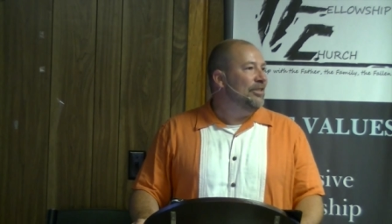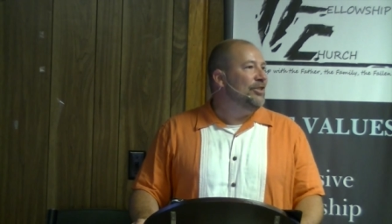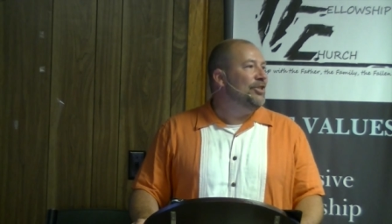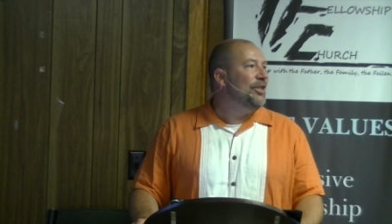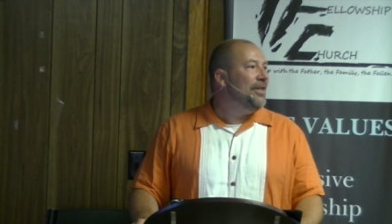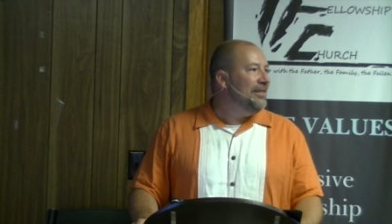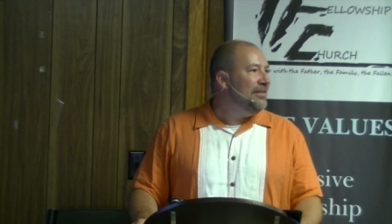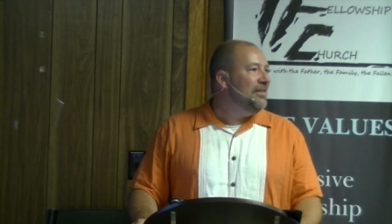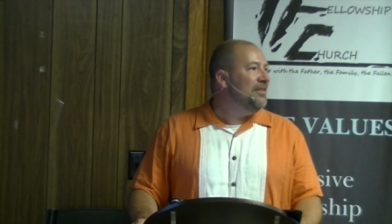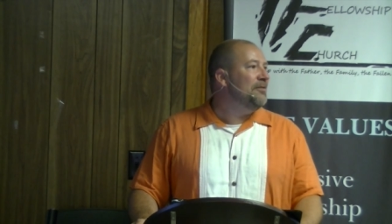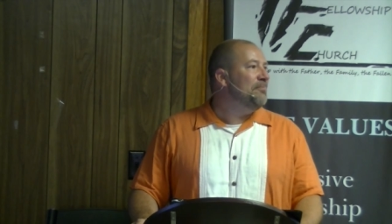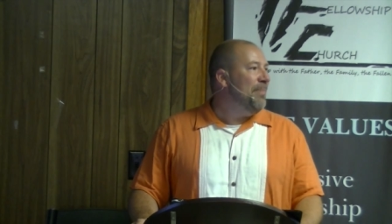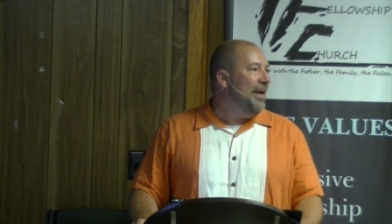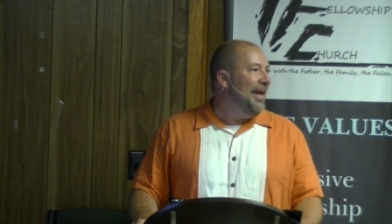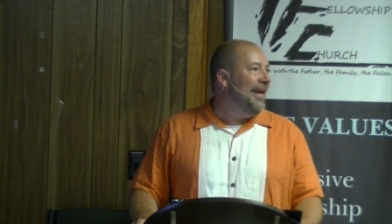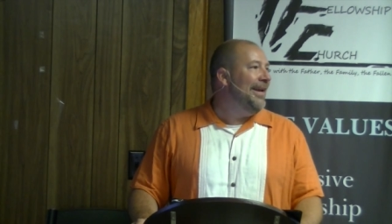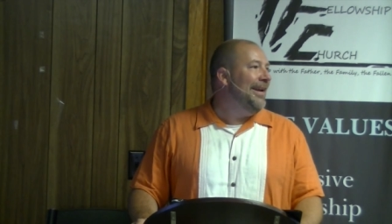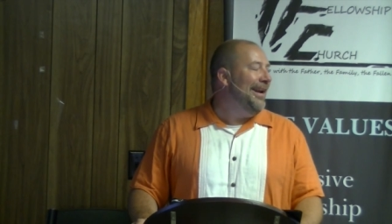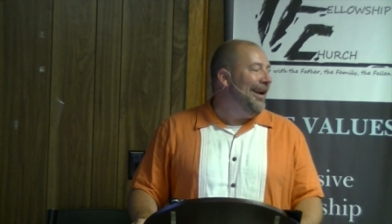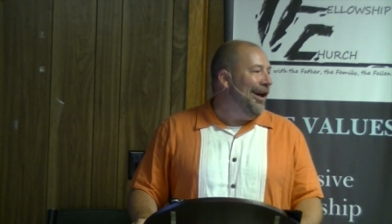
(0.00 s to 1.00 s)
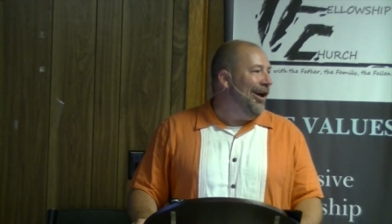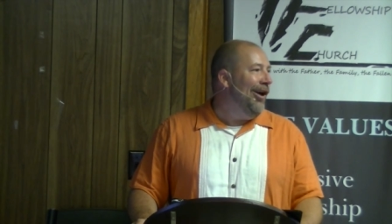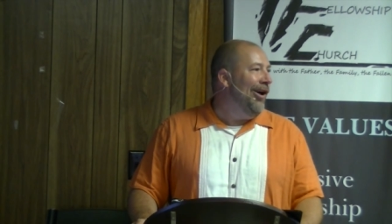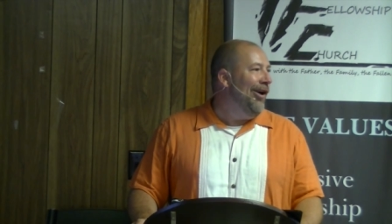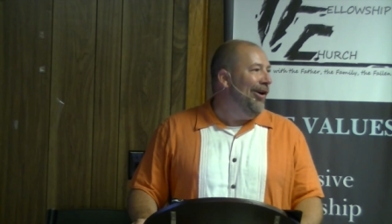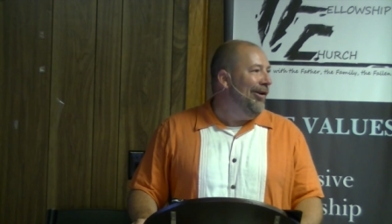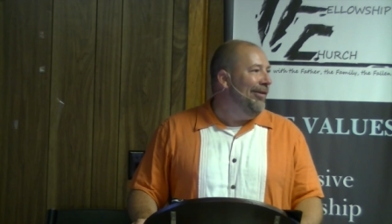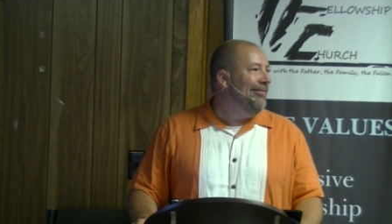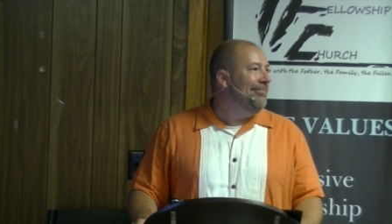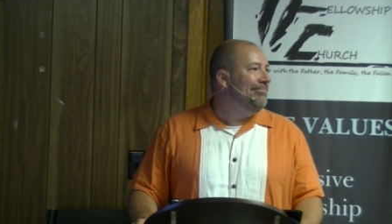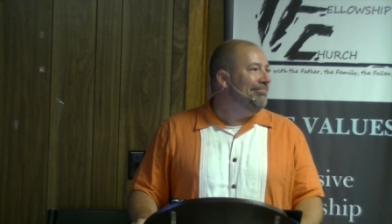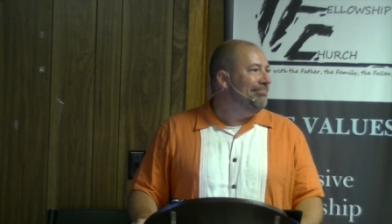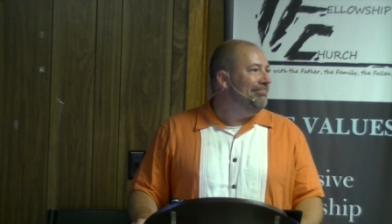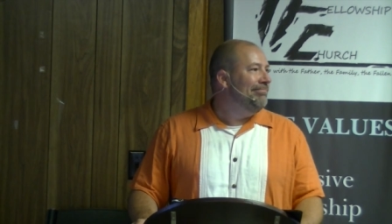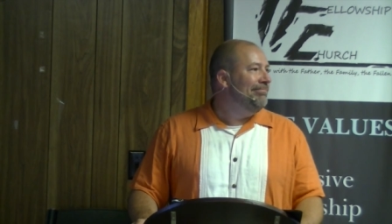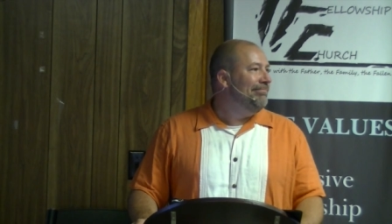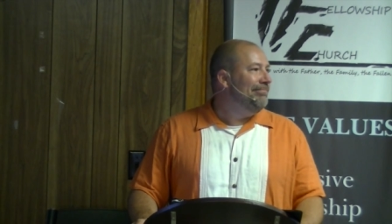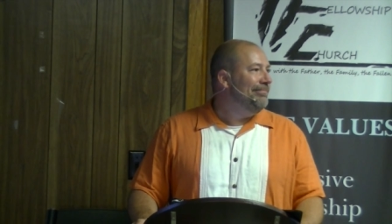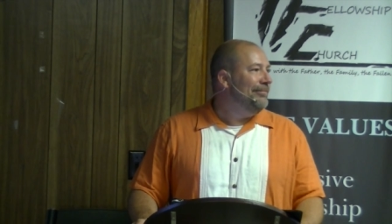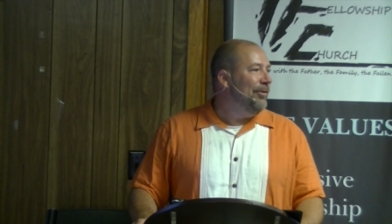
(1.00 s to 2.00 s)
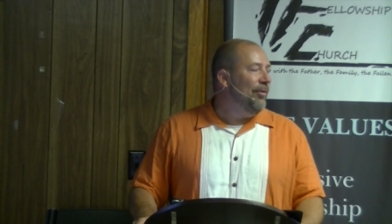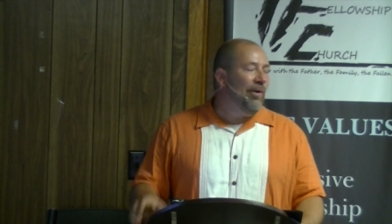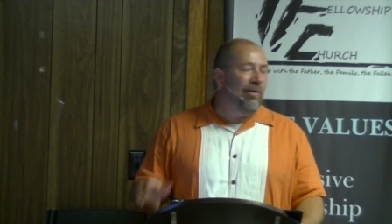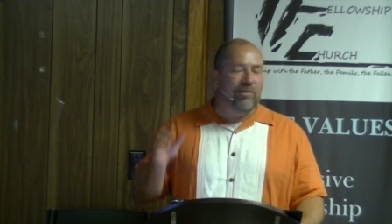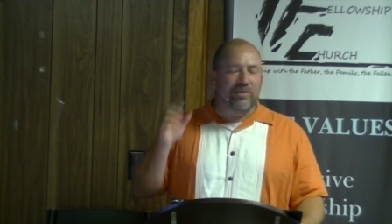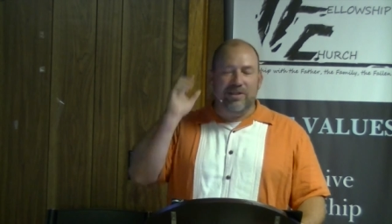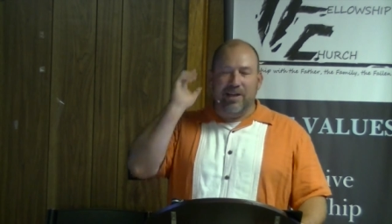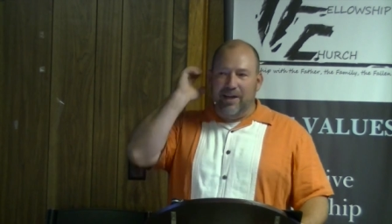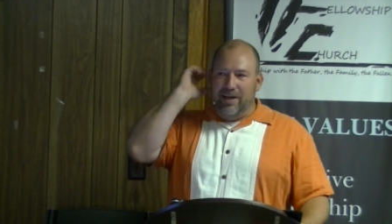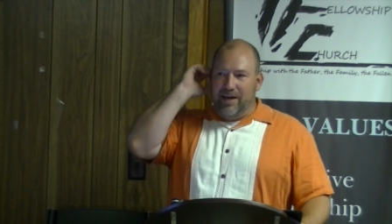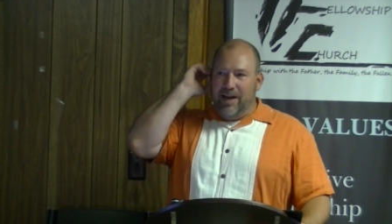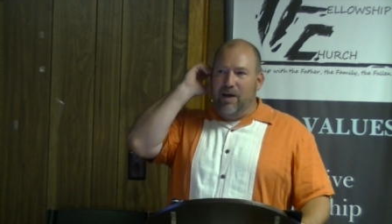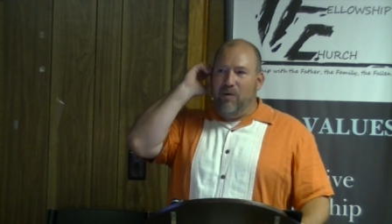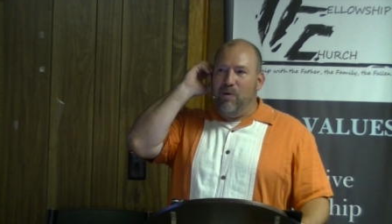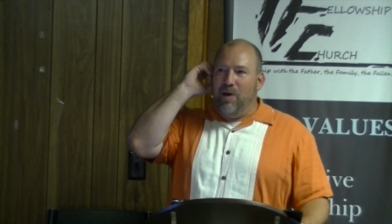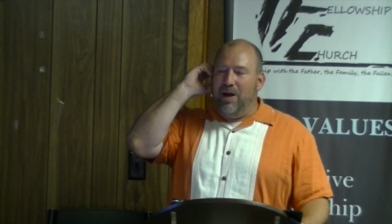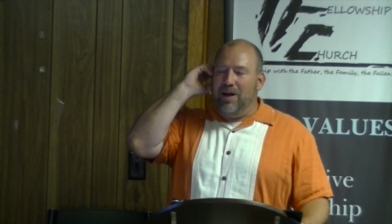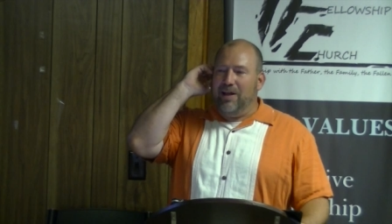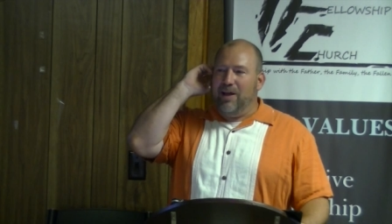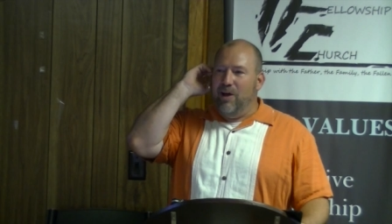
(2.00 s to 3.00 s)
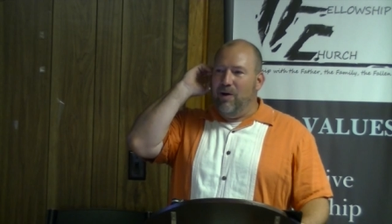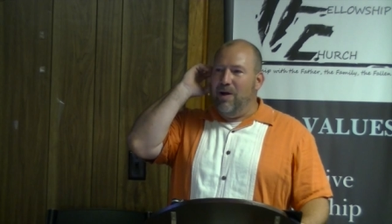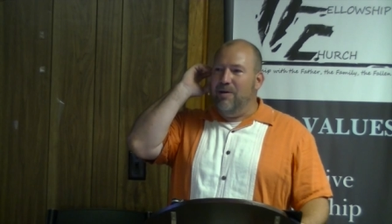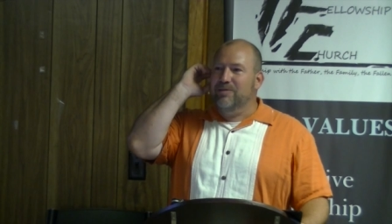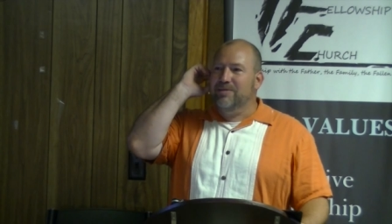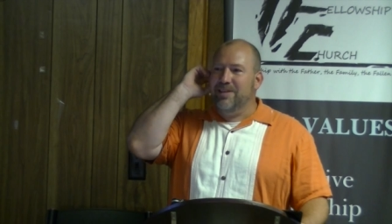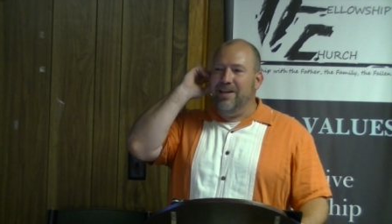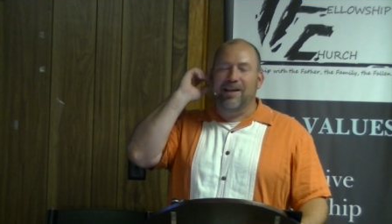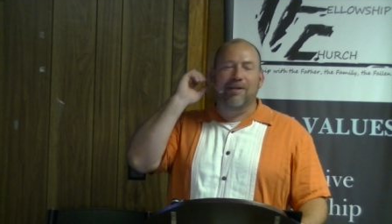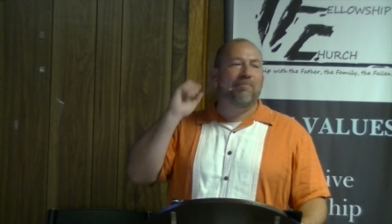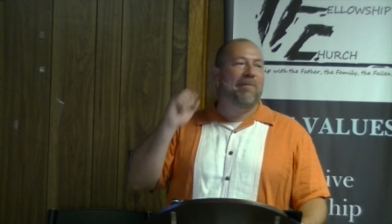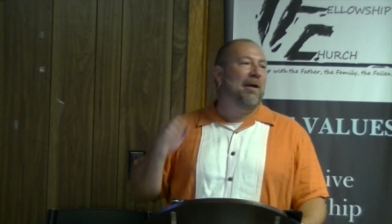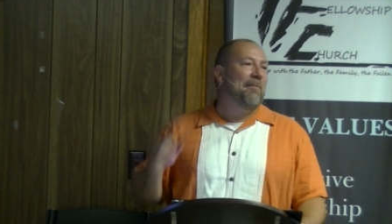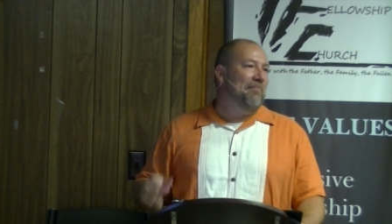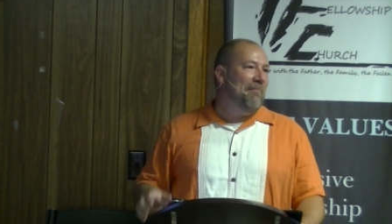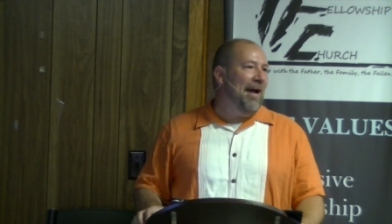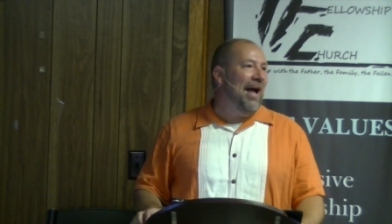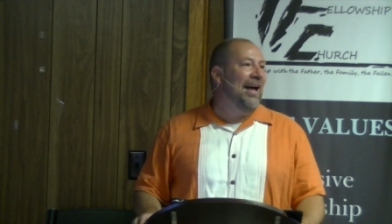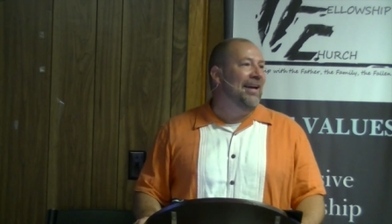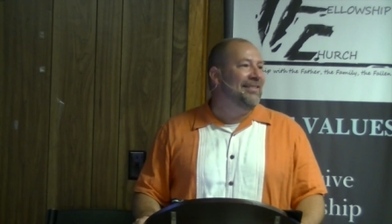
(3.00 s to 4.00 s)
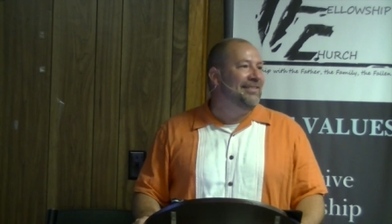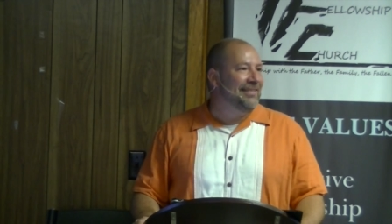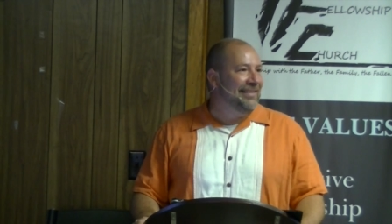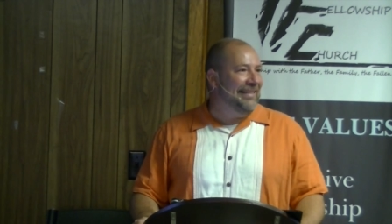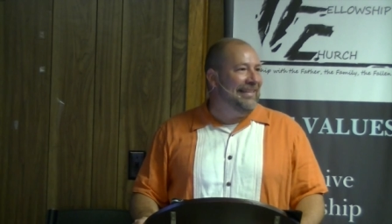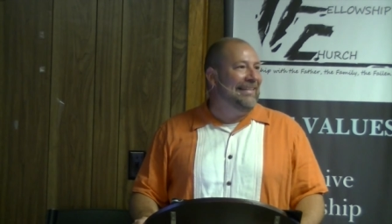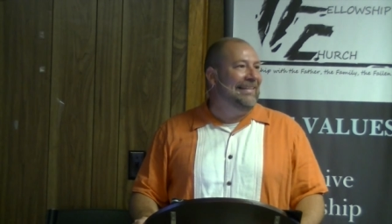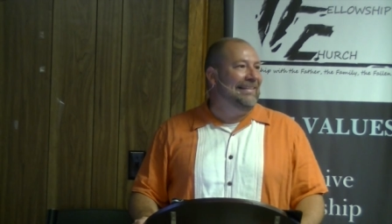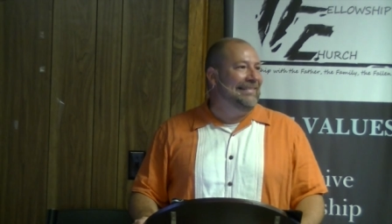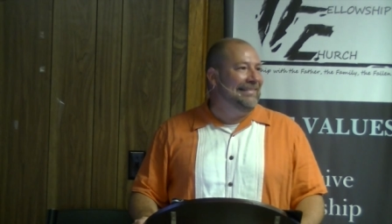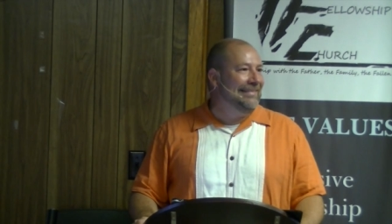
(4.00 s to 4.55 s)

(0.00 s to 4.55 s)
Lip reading: Jesus paid it all. When we were singing that a while ago, I was thinking about my sins.